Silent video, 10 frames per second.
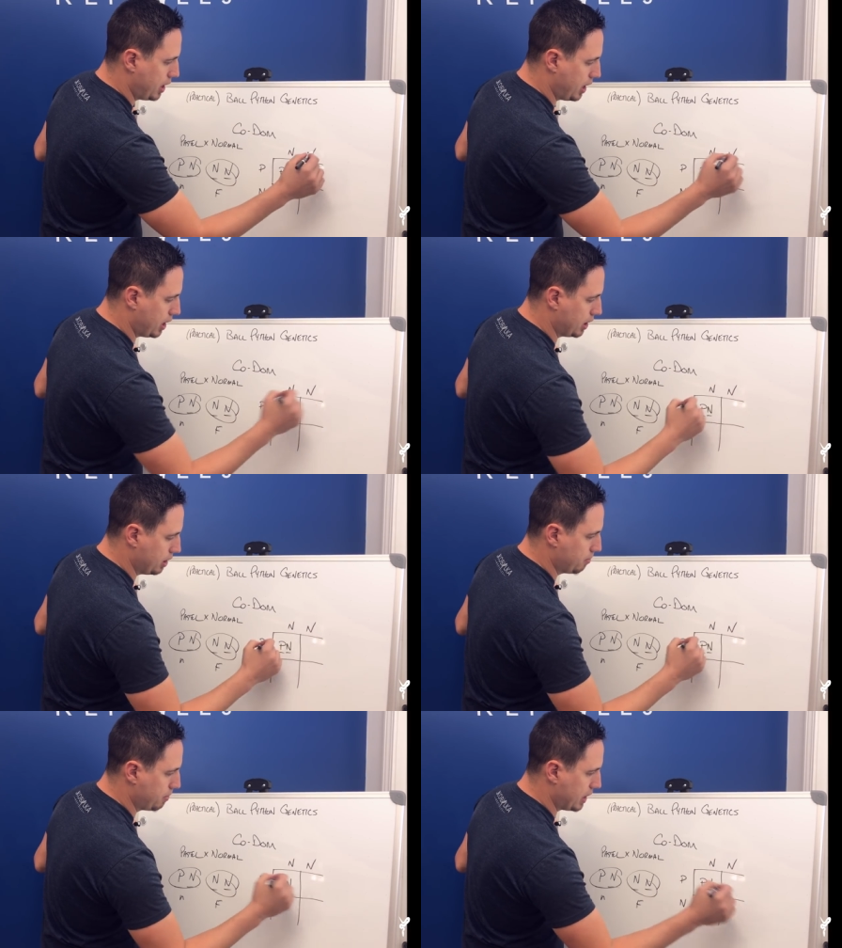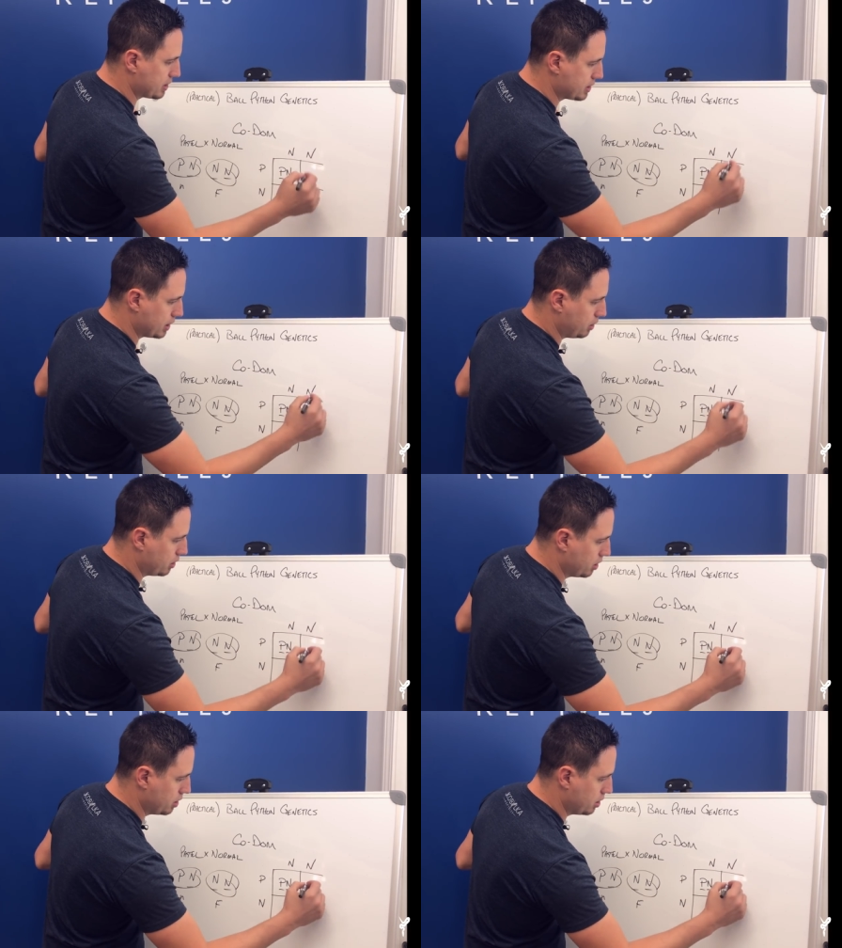A
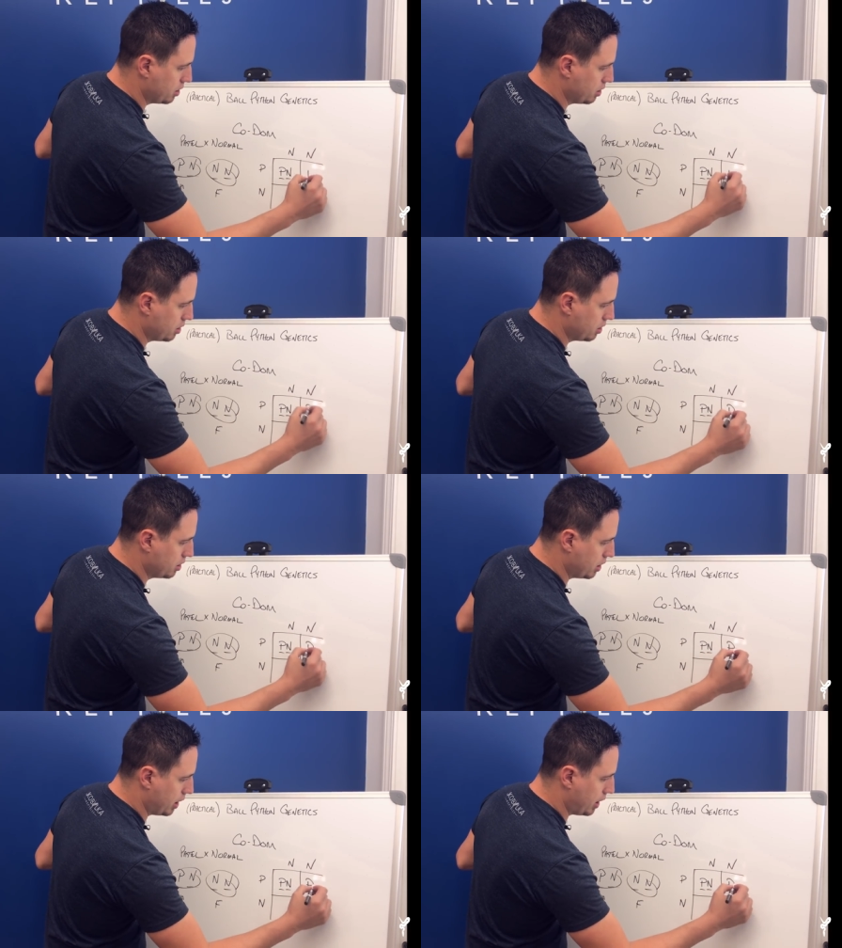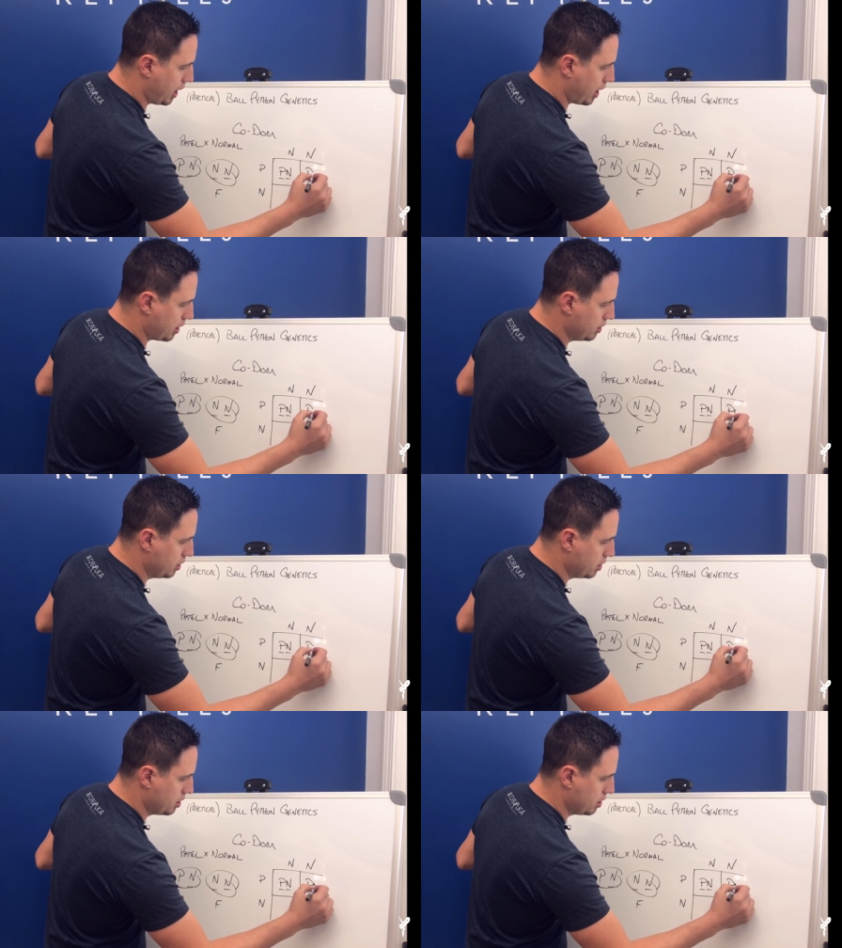pastel again,